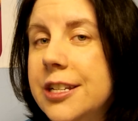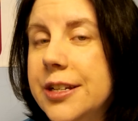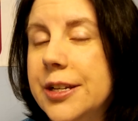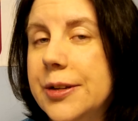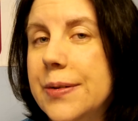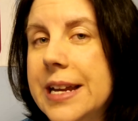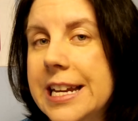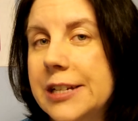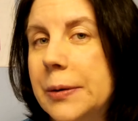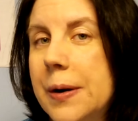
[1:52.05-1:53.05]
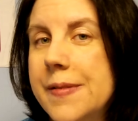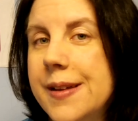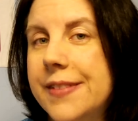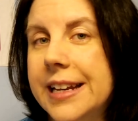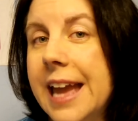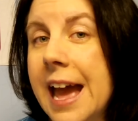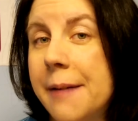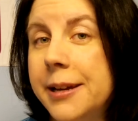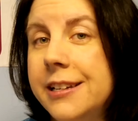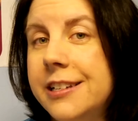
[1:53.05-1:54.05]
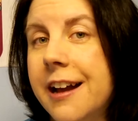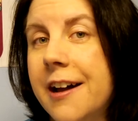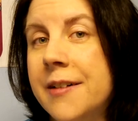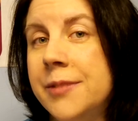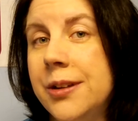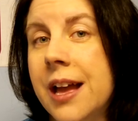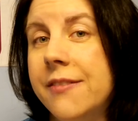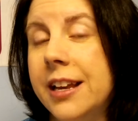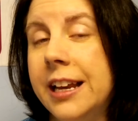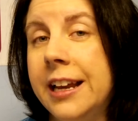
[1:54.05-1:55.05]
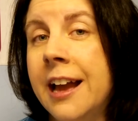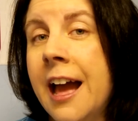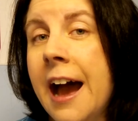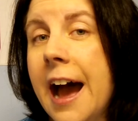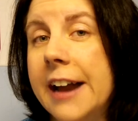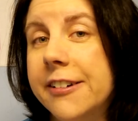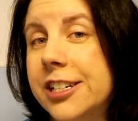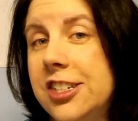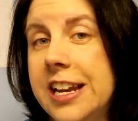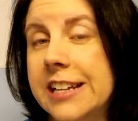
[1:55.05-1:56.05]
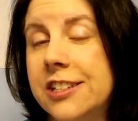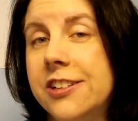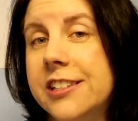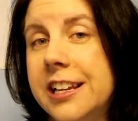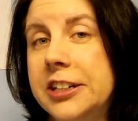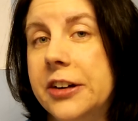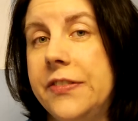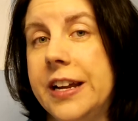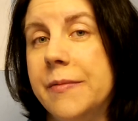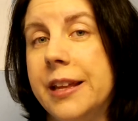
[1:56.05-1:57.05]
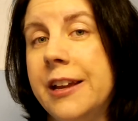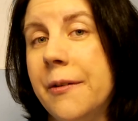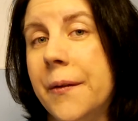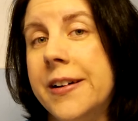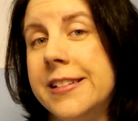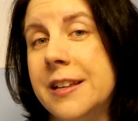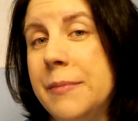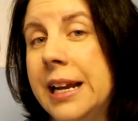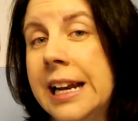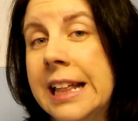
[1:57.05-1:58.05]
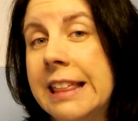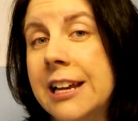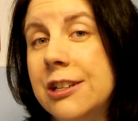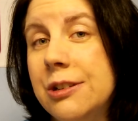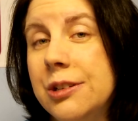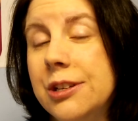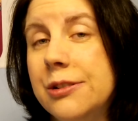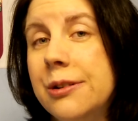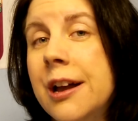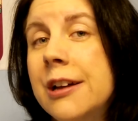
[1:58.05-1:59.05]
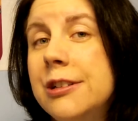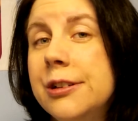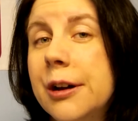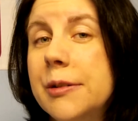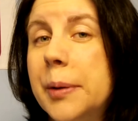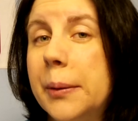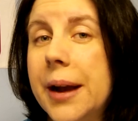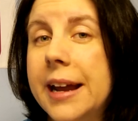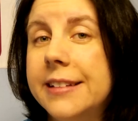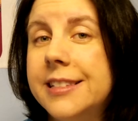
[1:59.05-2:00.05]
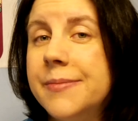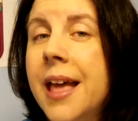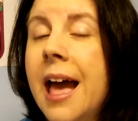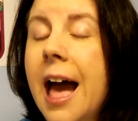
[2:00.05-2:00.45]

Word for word: Do you eat corned beef and cabbage? Um, do you have any Irish dancers in your family or does it mean anything to you? Do you go to parades?